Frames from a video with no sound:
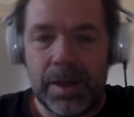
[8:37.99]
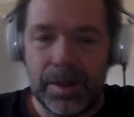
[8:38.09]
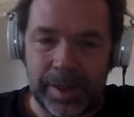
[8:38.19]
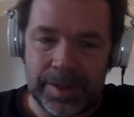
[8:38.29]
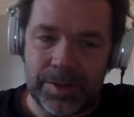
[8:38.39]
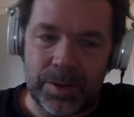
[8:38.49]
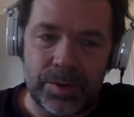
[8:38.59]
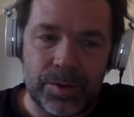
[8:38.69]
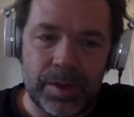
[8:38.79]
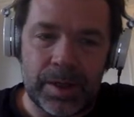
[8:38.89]
Okay,
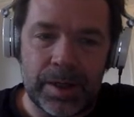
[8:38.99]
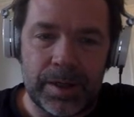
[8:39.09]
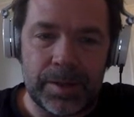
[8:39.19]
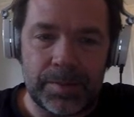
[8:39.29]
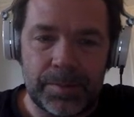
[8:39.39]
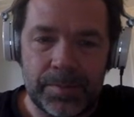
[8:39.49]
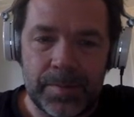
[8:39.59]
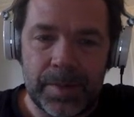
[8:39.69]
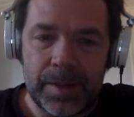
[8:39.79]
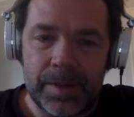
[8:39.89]
so
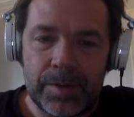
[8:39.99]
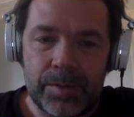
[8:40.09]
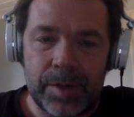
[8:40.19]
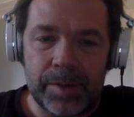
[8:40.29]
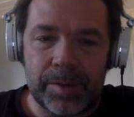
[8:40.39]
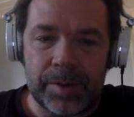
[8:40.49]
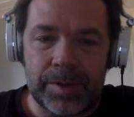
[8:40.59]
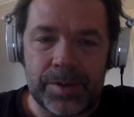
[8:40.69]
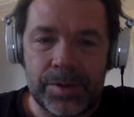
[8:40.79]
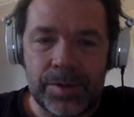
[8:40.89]
what I'm going
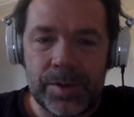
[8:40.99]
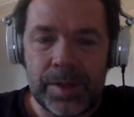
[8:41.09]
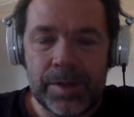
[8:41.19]
to do,